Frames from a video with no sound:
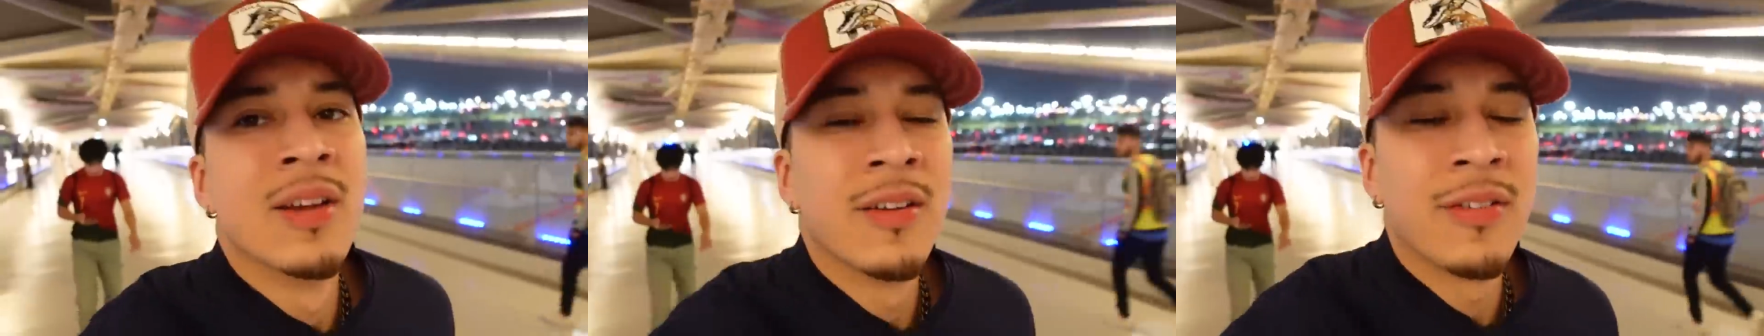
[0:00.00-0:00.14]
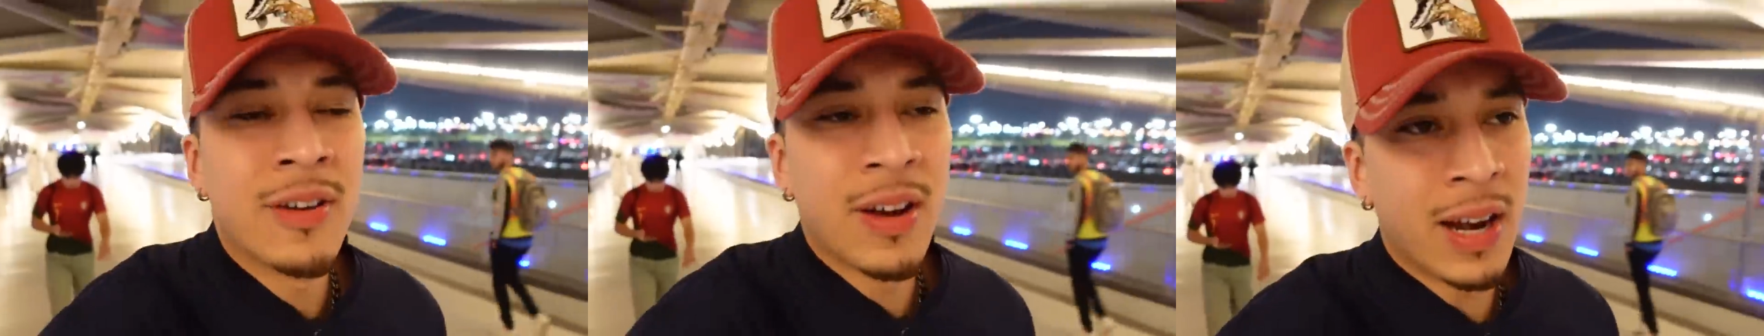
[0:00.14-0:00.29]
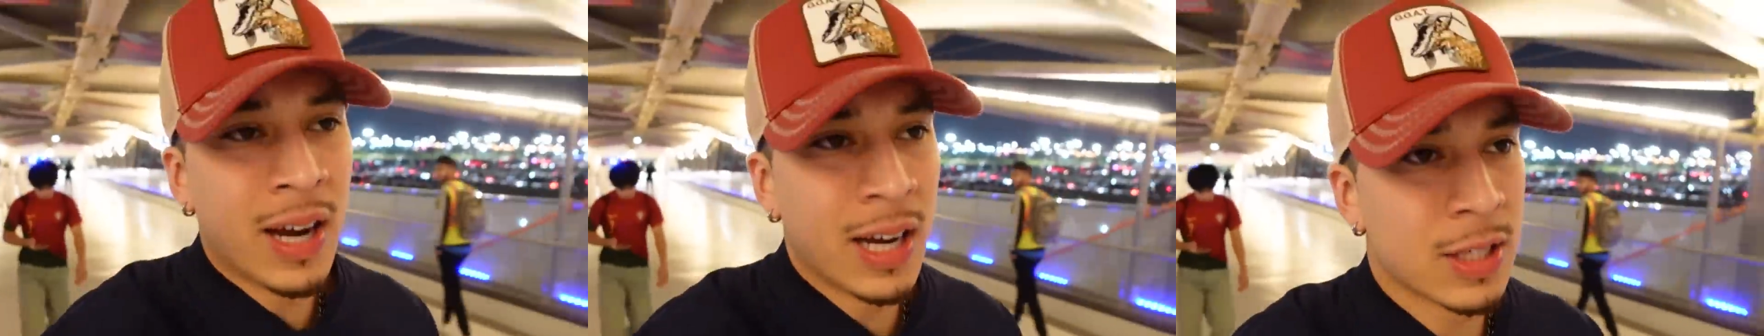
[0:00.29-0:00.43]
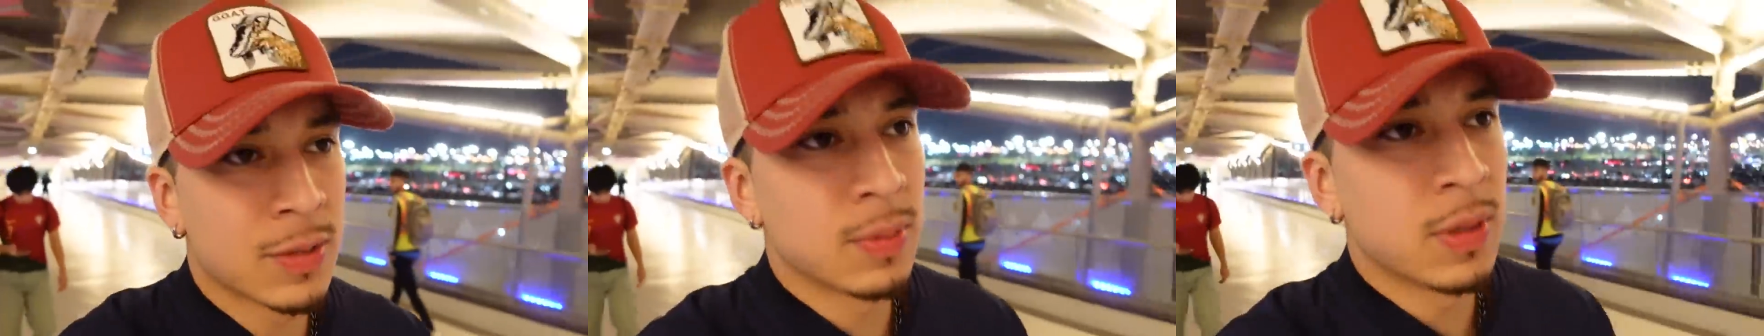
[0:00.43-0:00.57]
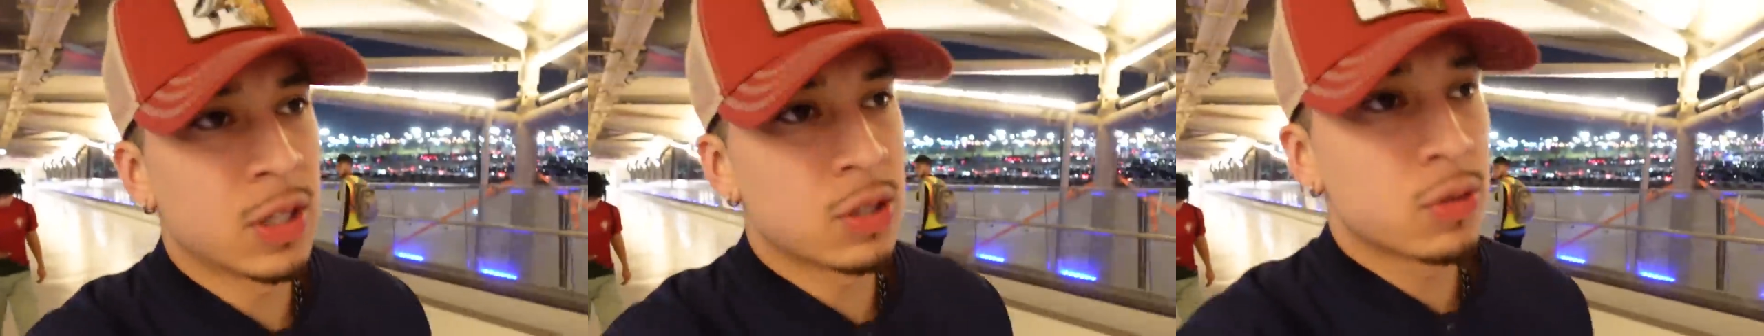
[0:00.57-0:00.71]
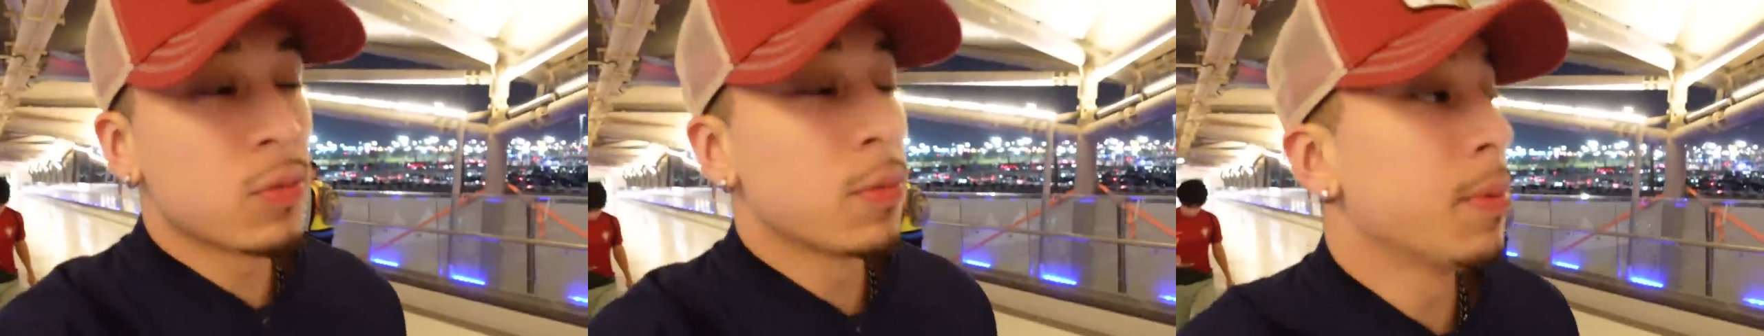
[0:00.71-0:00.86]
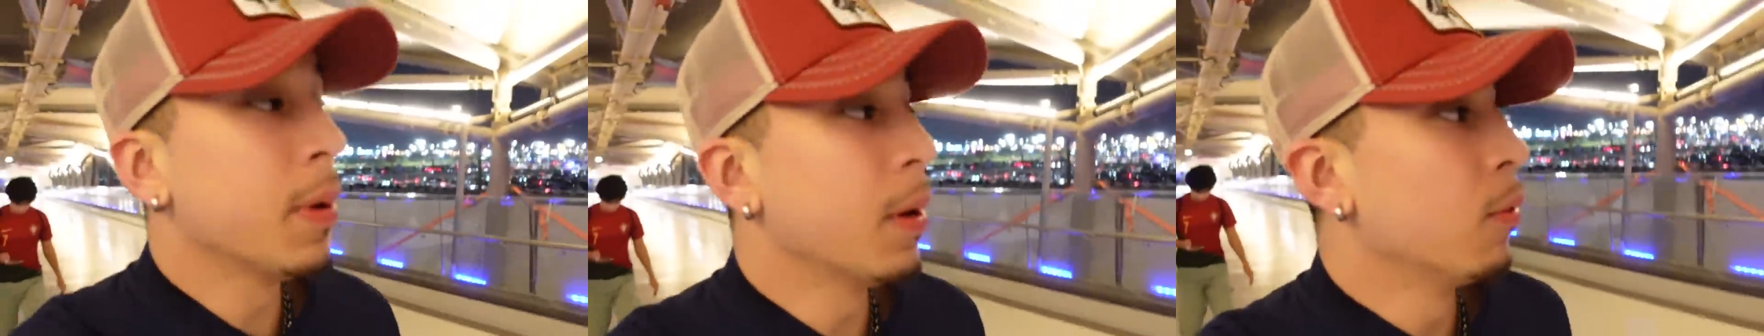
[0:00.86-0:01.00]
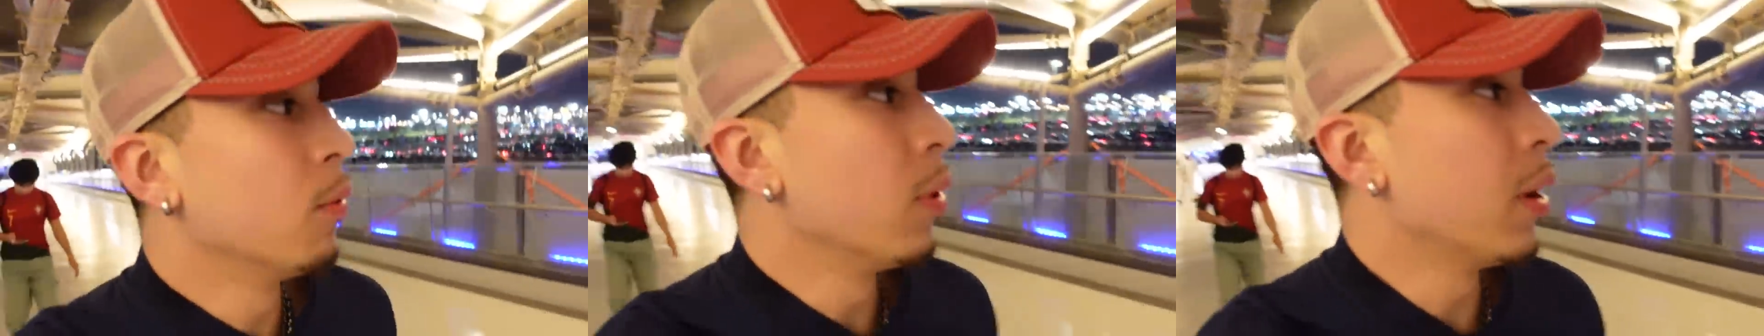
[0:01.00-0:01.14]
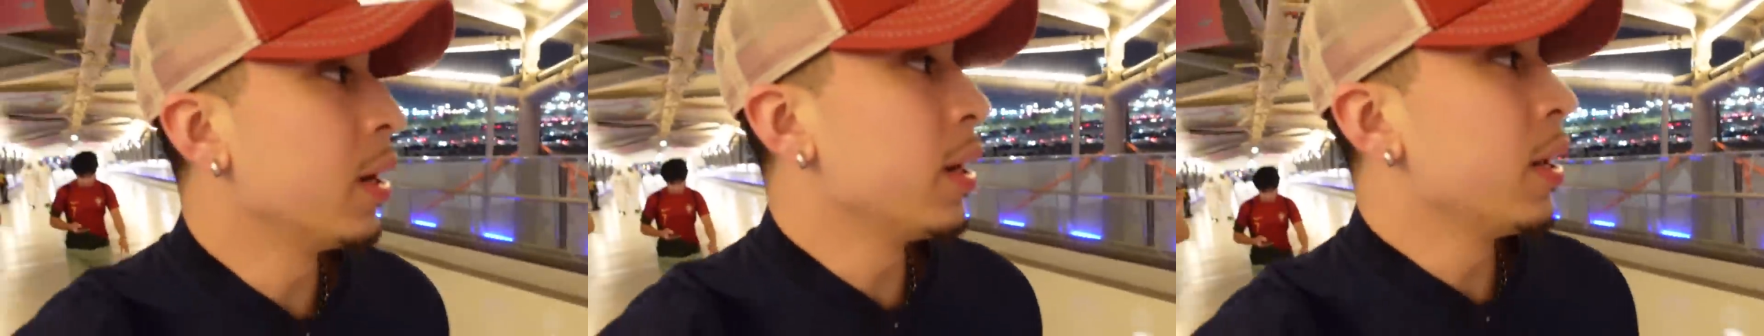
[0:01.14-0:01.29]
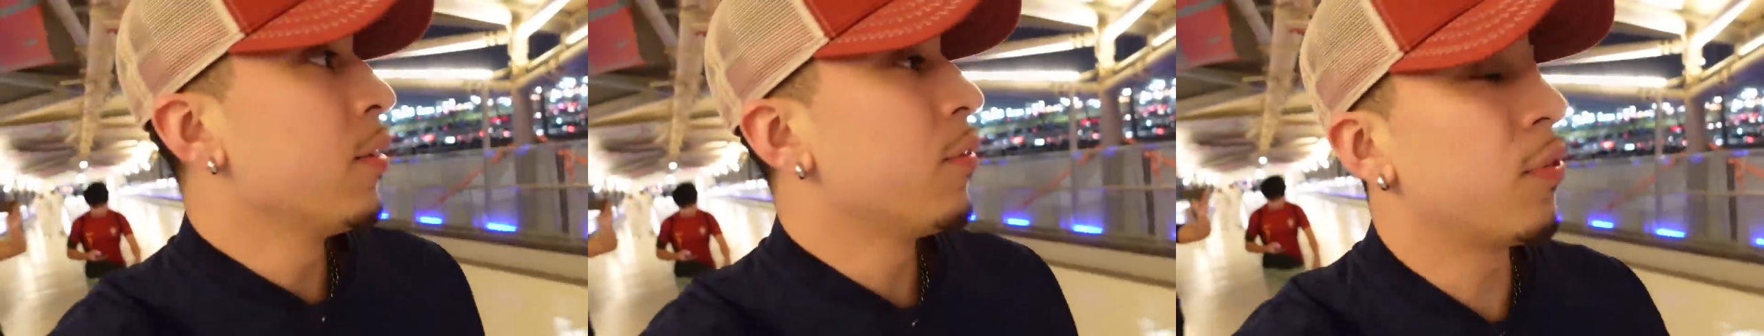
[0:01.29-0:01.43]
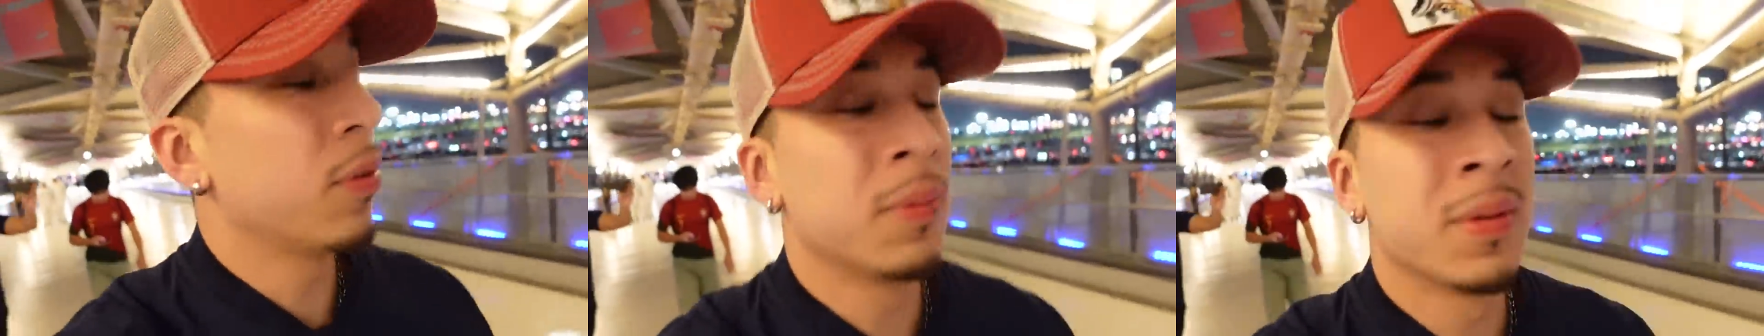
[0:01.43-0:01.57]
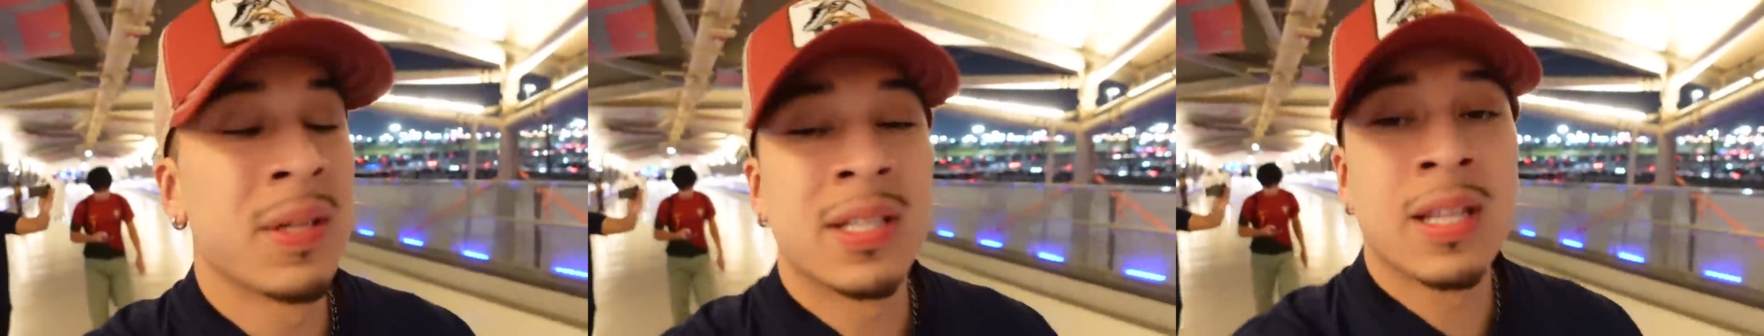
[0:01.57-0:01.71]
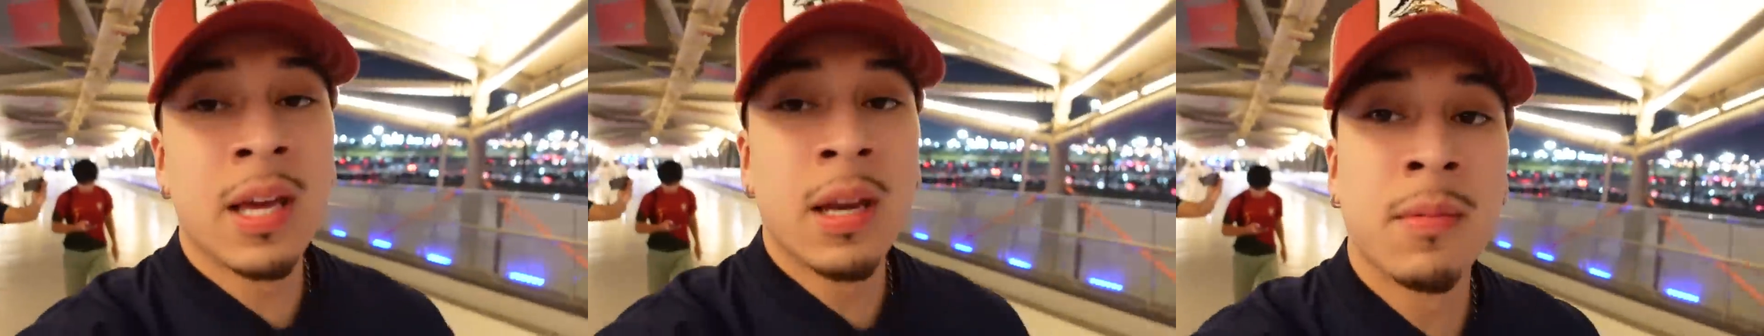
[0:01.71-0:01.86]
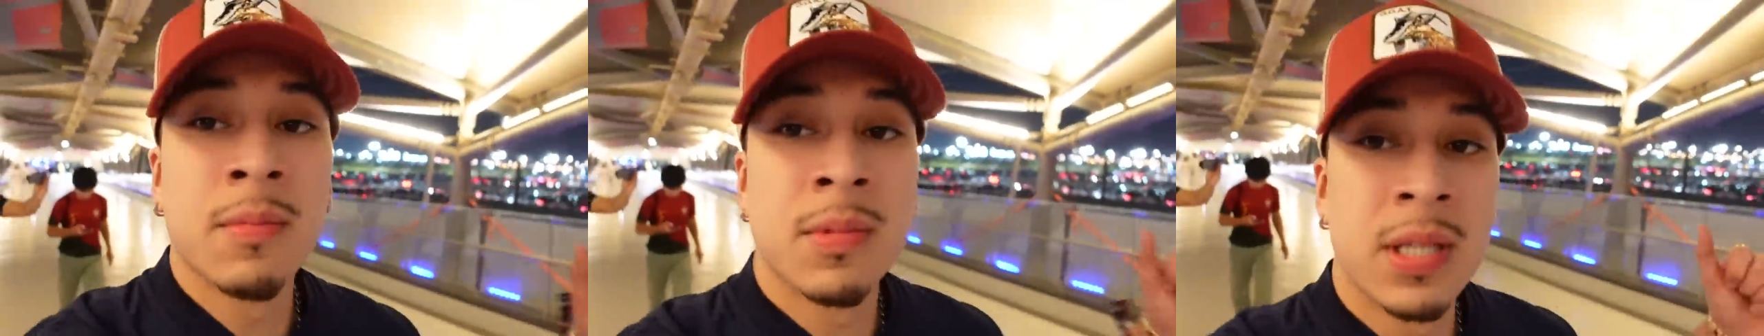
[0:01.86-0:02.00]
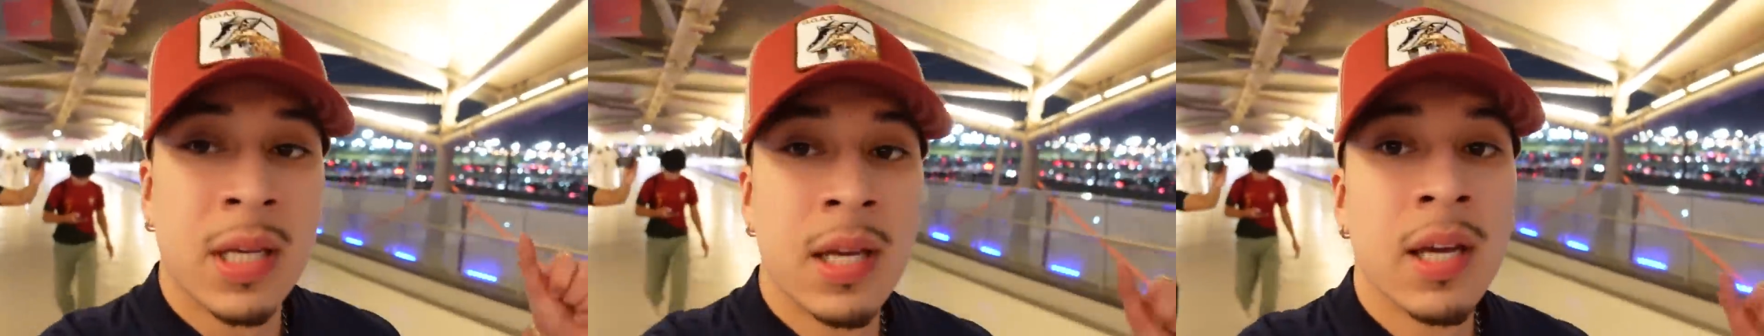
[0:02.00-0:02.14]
fat ass bridge. We've been running from the stadium to